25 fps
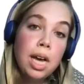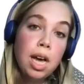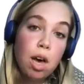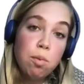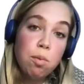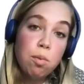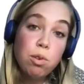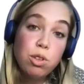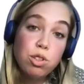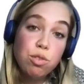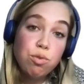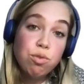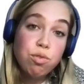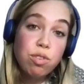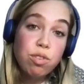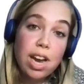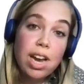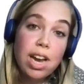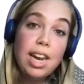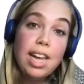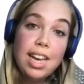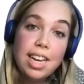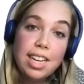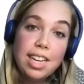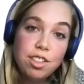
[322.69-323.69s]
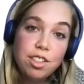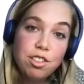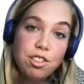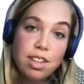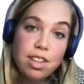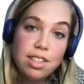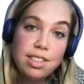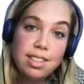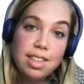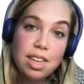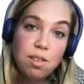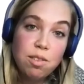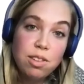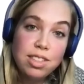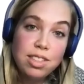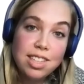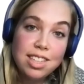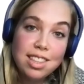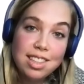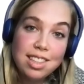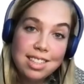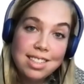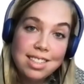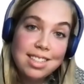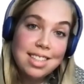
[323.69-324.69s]
And what was really interesting was
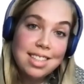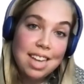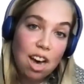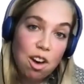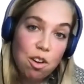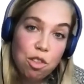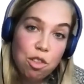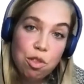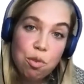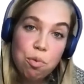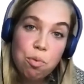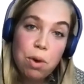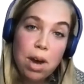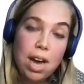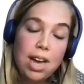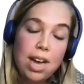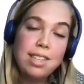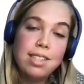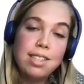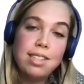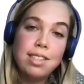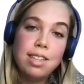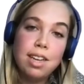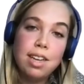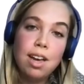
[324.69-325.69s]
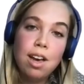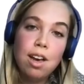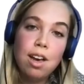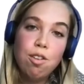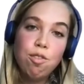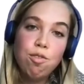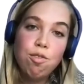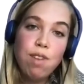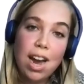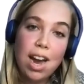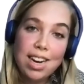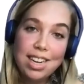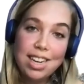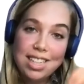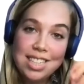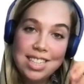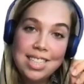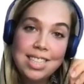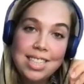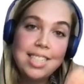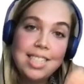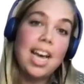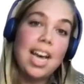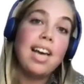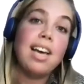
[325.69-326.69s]
that the Southwest ranked
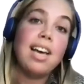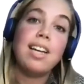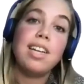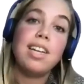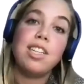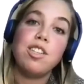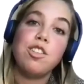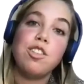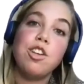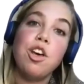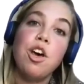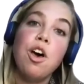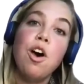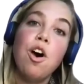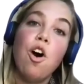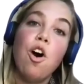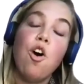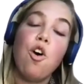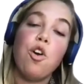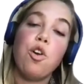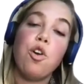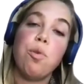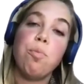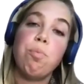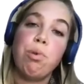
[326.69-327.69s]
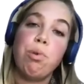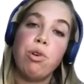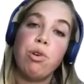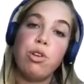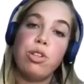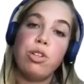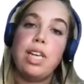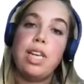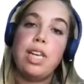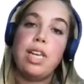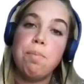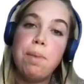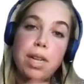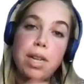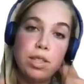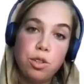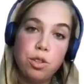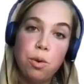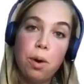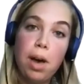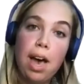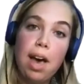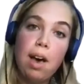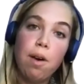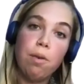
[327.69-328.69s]
second on putting
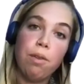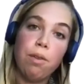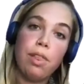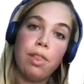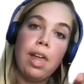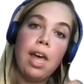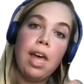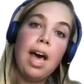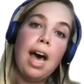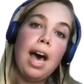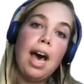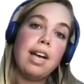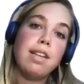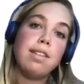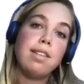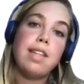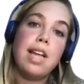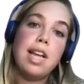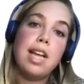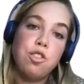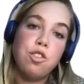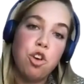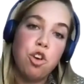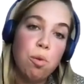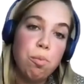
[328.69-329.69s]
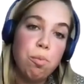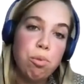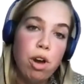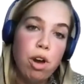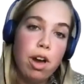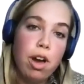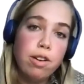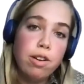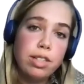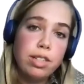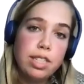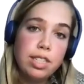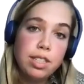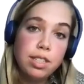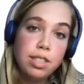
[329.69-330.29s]
mental health as their top priority.